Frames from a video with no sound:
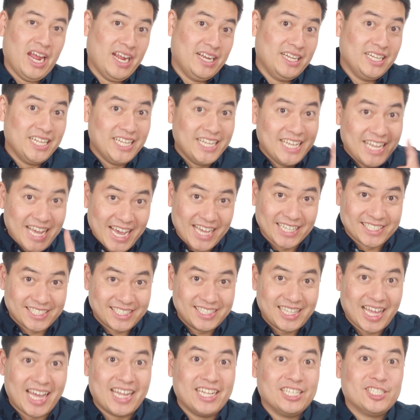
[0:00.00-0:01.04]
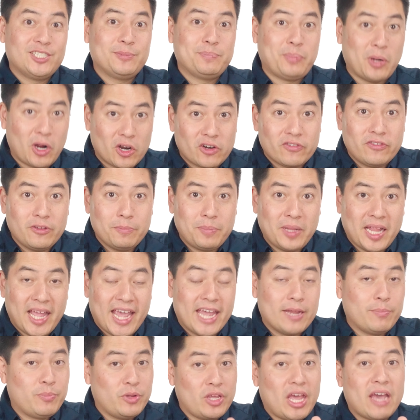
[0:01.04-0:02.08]
And yes, that is part of the
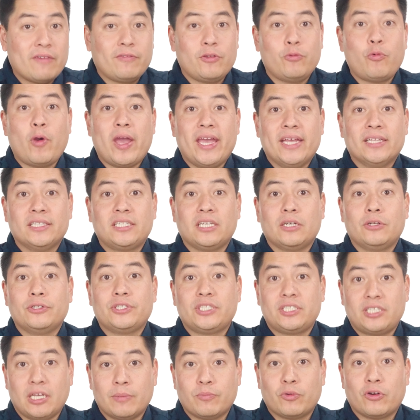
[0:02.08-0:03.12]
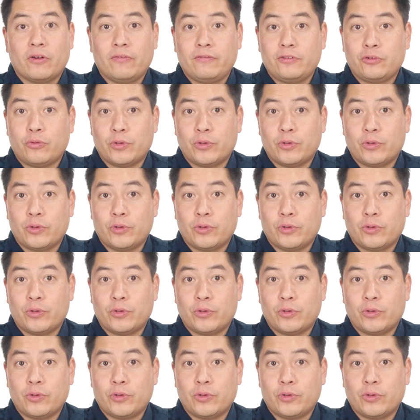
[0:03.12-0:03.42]
plan, but you have to wait until summer of